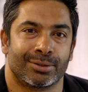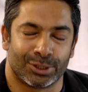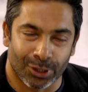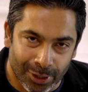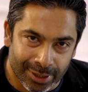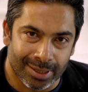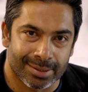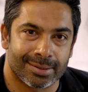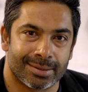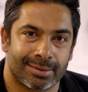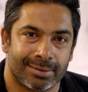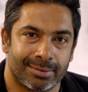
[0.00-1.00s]
Join
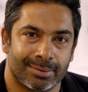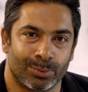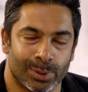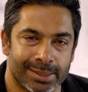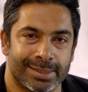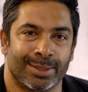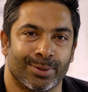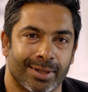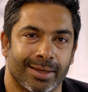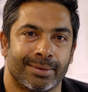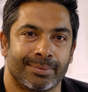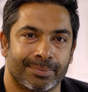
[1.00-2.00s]
us. We'll see you
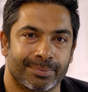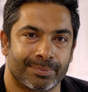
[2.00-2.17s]
there.